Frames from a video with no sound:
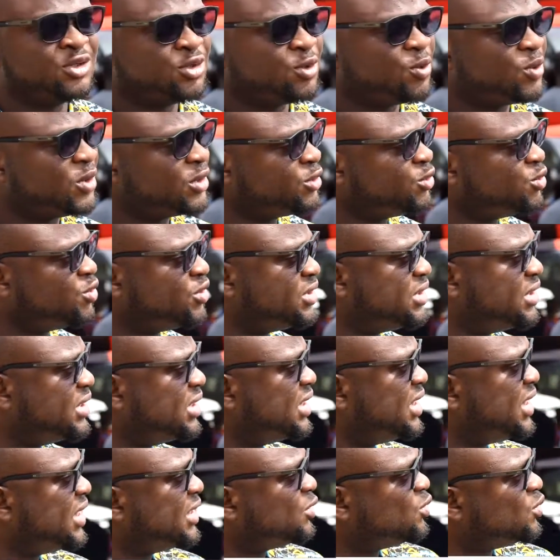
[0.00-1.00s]
The
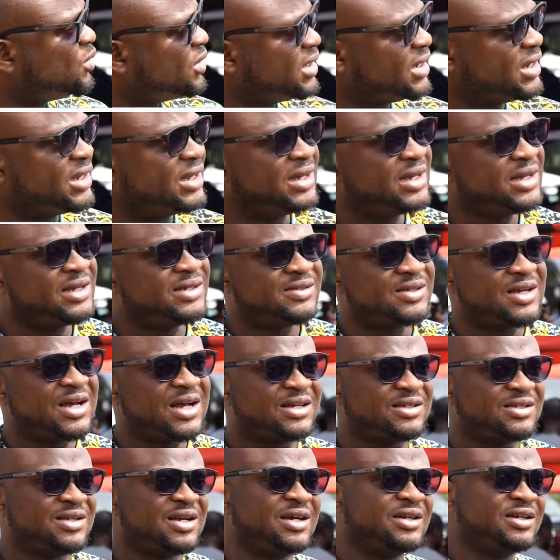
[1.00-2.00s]
Afadzato South District Chief
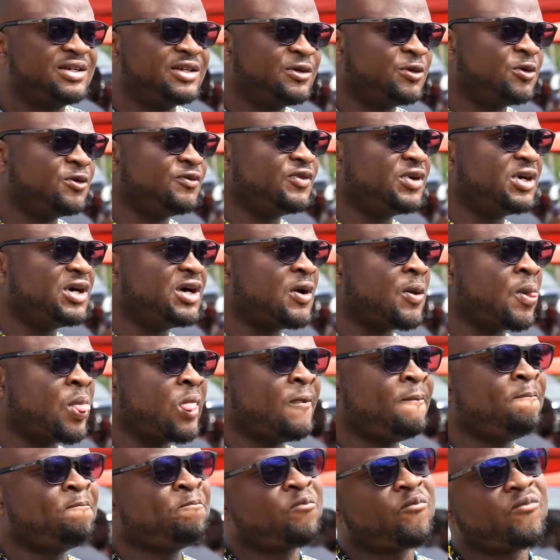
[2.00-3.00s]
Executive,
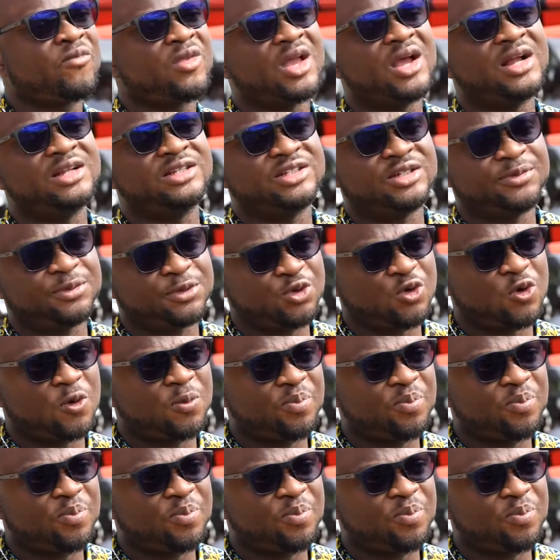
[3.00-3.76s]
Etonam Flulu,